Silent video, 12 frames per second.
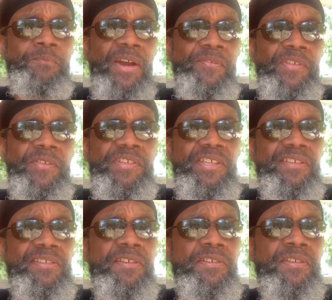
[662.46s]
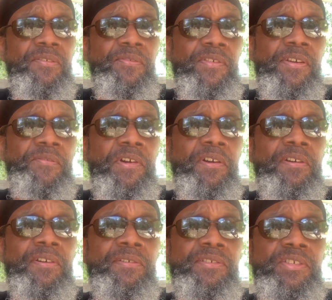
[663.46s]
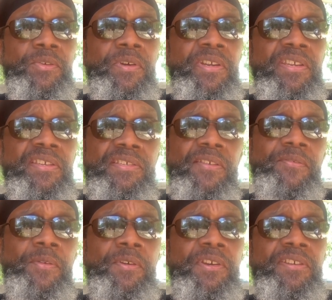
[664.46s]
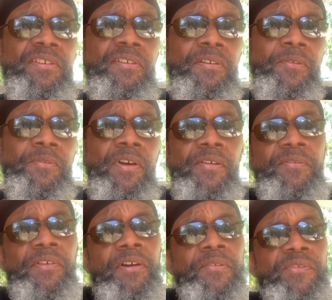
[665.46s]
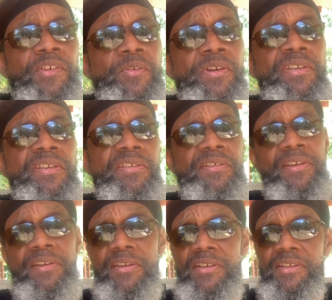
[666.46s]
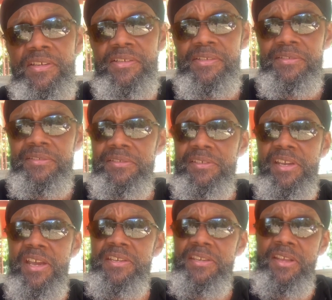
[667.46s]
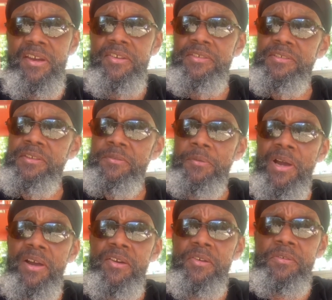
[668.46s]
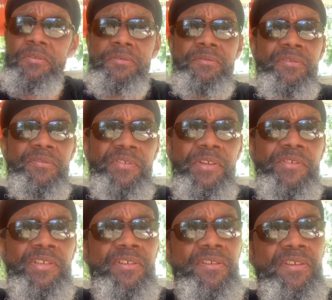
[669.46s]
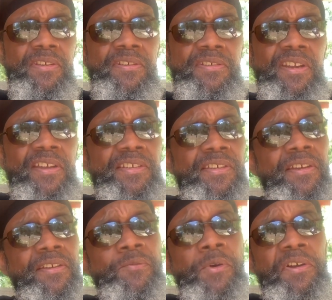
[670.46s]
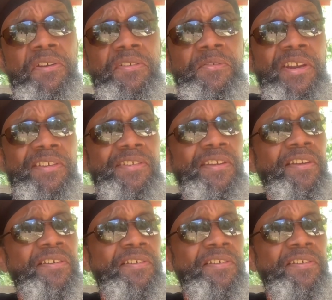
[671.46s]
my 15 years of doing this, of working here, of doing this, and I thought, you know, wow, 15 years. And I said, what? What did I say?